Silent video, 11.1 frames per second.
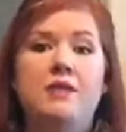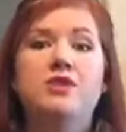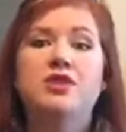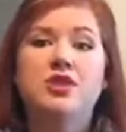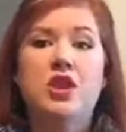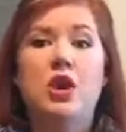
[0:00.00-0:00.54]
I'm
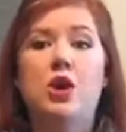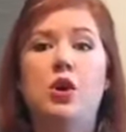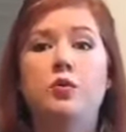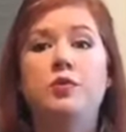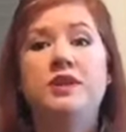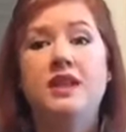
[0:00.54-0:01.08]

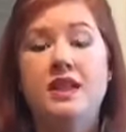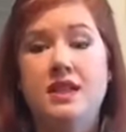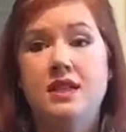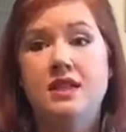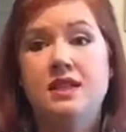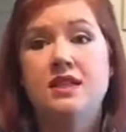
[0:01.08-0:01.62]
so
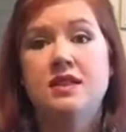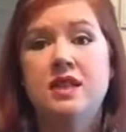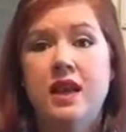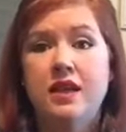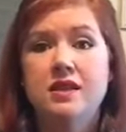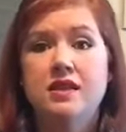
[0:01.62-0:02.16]
pleased
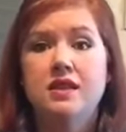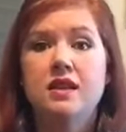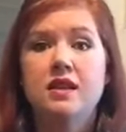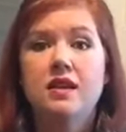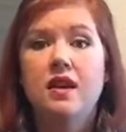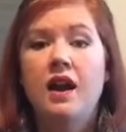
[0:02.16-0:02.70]
that
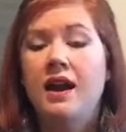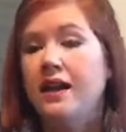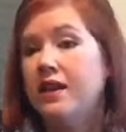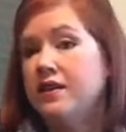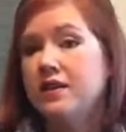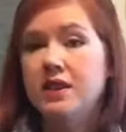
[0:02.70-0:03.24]
I
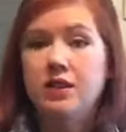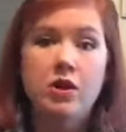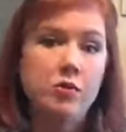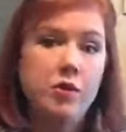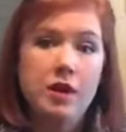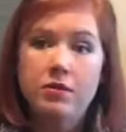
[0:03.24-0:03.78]
had 0
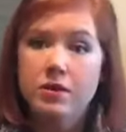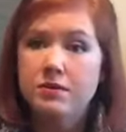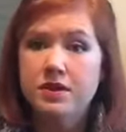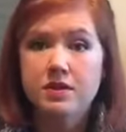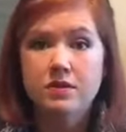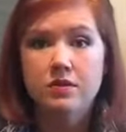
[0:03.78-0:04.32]

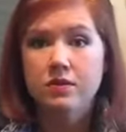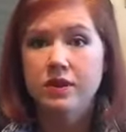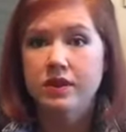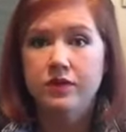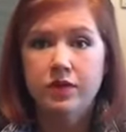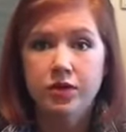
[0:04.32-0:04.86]
problems with
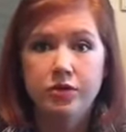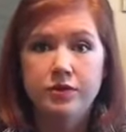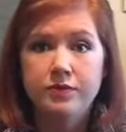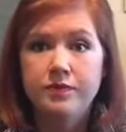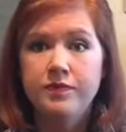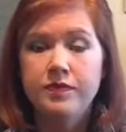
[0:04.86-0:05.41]
the food.
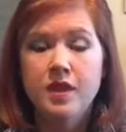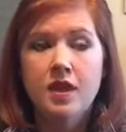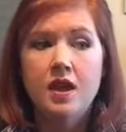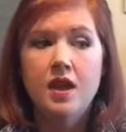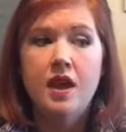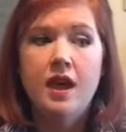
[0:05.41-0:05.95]

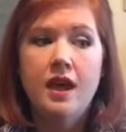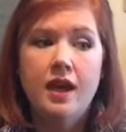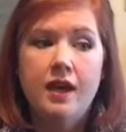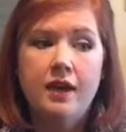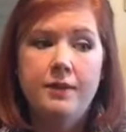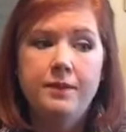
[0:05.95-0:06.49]

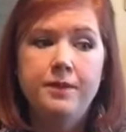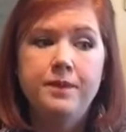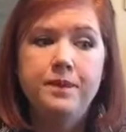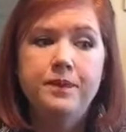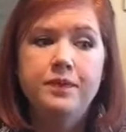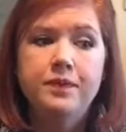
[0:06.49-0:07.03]
And
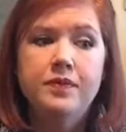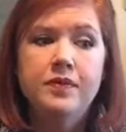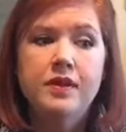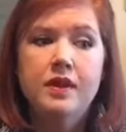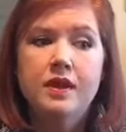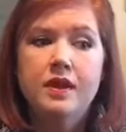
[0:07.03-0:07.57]

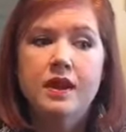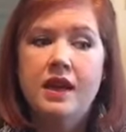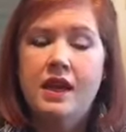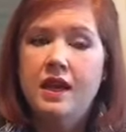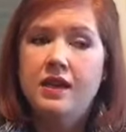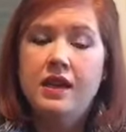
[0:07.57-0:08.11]

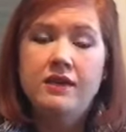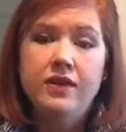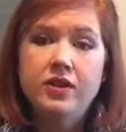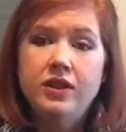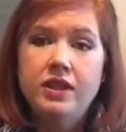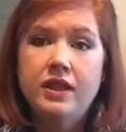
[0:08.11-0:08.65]
I
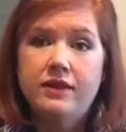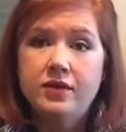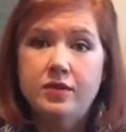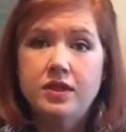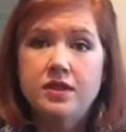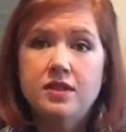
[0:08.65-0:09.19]
felt good
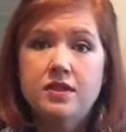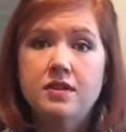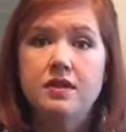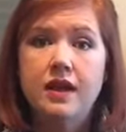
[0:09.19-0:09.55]
afterwards.